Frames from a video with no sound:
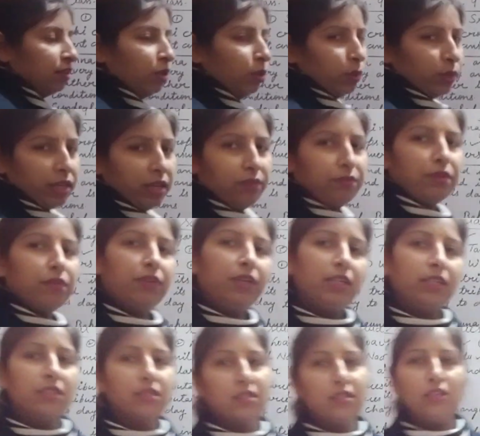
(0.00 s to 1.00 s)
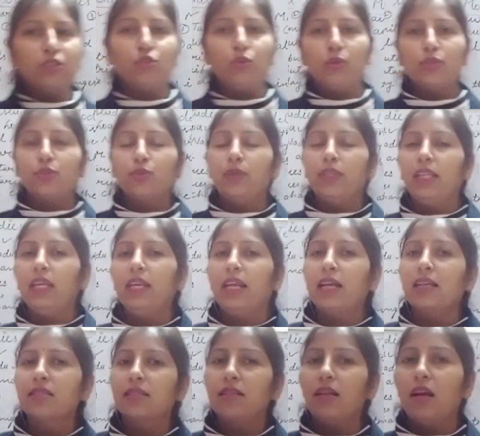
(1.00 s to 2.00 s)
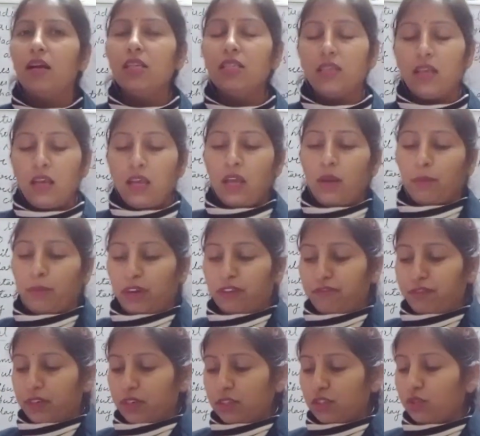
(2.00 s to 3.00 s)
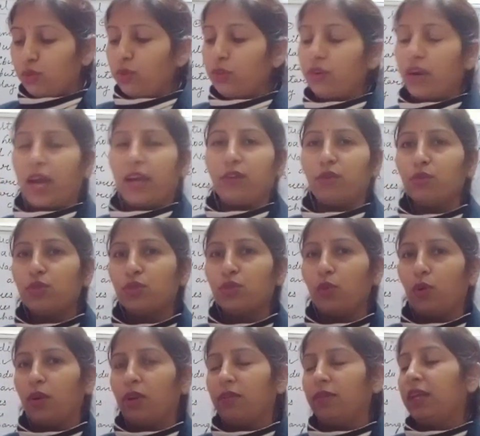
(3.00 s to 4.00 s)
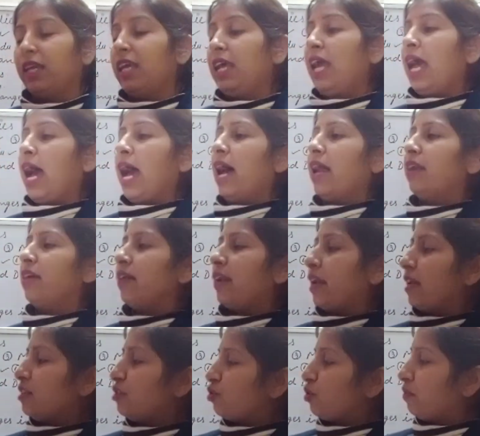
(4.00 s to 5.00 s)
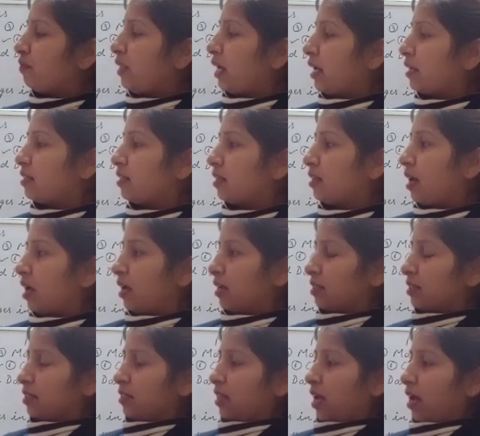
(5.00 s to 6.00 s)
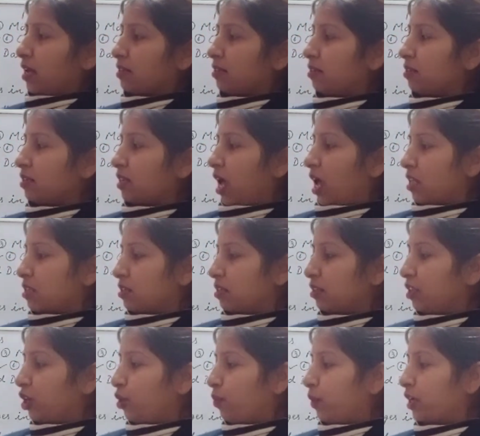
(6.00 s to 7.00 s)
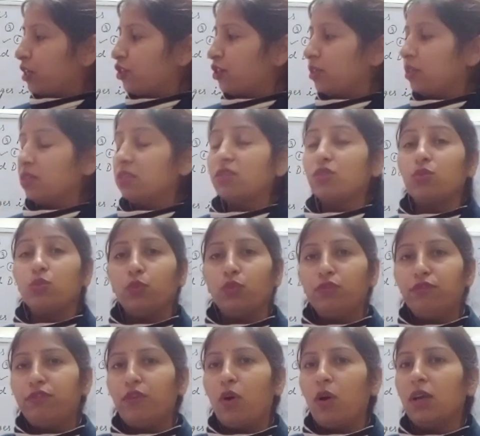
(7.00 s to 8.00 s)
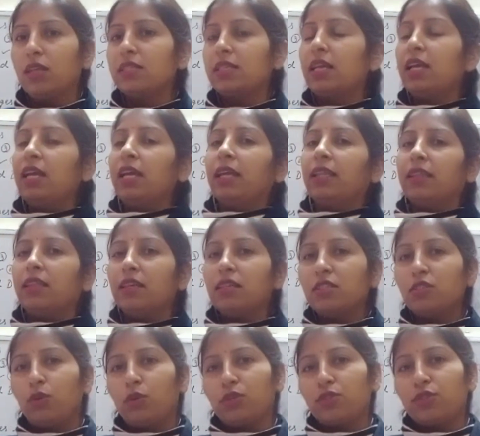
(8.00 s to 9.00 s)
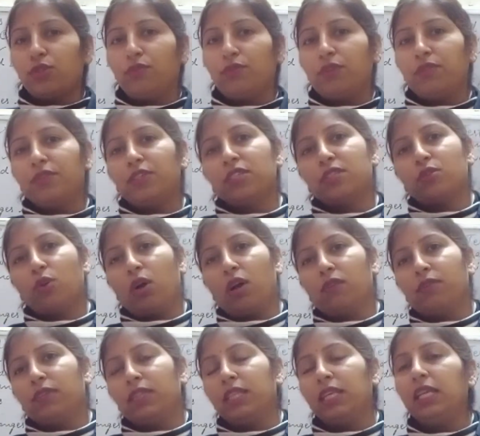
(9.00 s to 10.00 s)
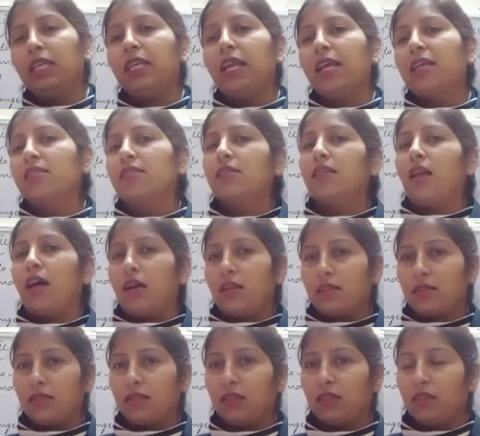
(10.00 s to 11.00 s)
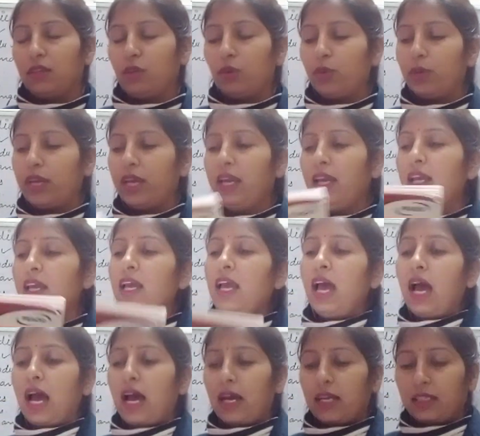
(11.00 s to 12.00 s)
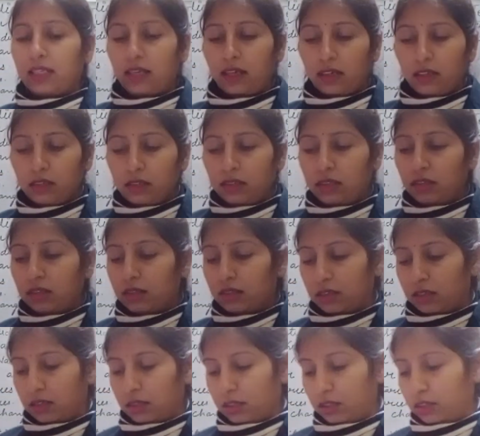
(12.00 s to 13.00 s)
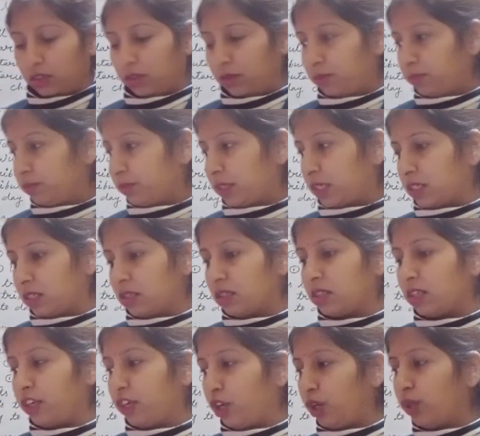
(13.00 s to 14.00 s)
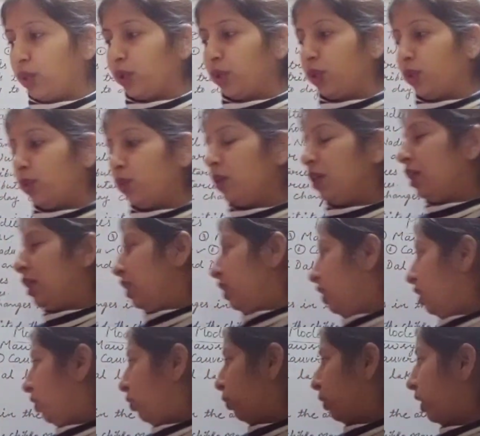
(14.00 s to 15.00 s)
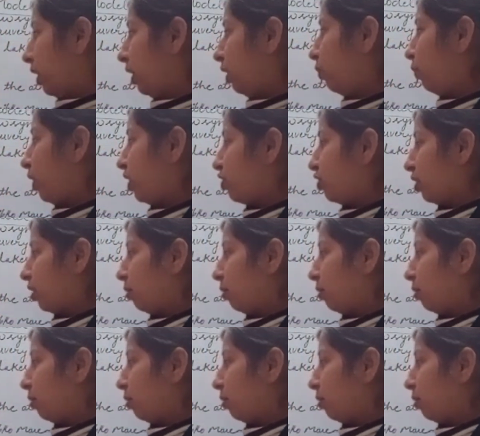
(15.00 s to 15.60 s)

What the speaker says: Okay, we will discuss also in the next class, but first you try to solve. And rest of the exercises, answer the questions true, false. This also we will solve in the next class. Okay, I think it is clear to you. Okay, question